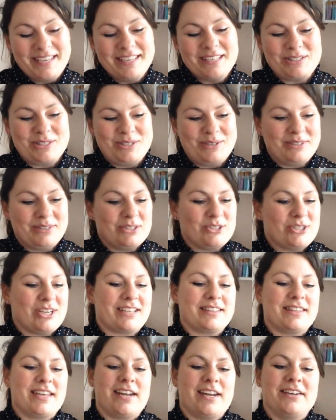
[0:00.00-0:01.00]
so you can
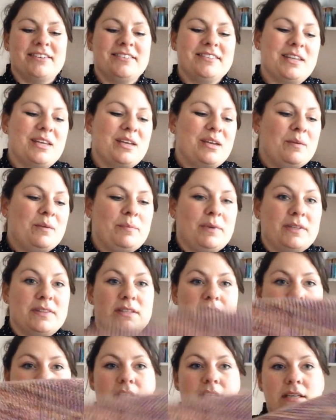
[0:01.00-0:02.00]
check that out. But
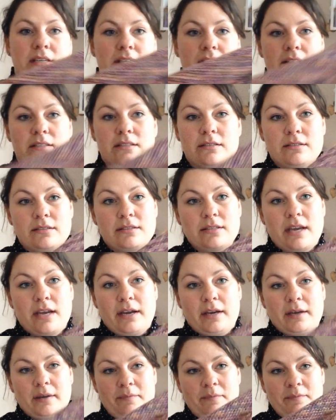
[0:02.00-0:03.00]
this is
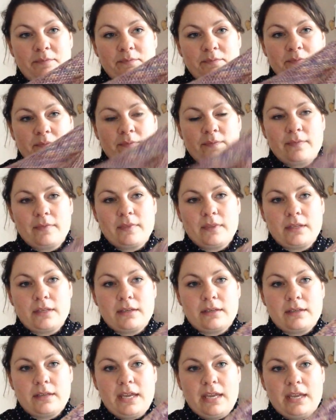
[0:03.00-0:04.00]

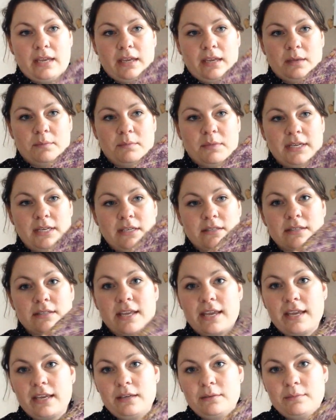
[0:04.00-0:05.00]
a mini
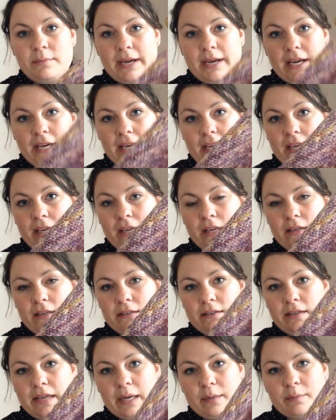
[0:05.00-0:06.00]
skein by
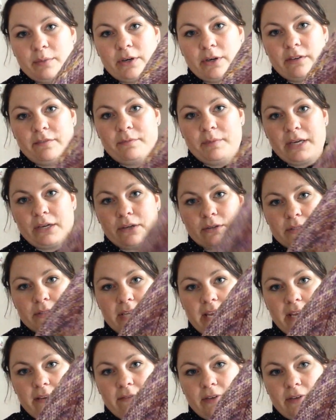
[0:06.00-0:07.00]
Amber of Maker's
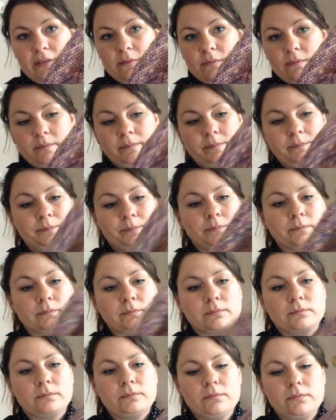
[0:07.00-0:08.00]
Haven,
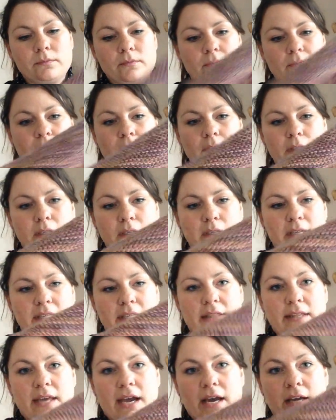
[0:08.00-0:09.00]

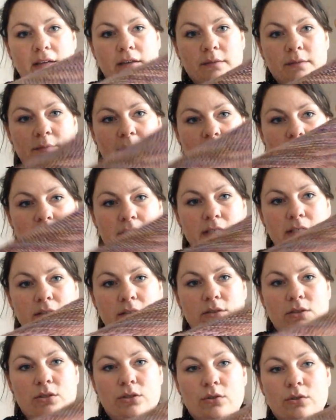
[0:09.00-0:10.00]
and that melts
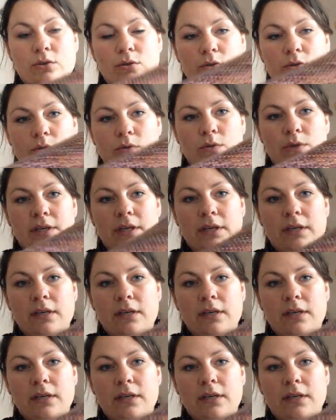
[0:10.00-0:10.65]
into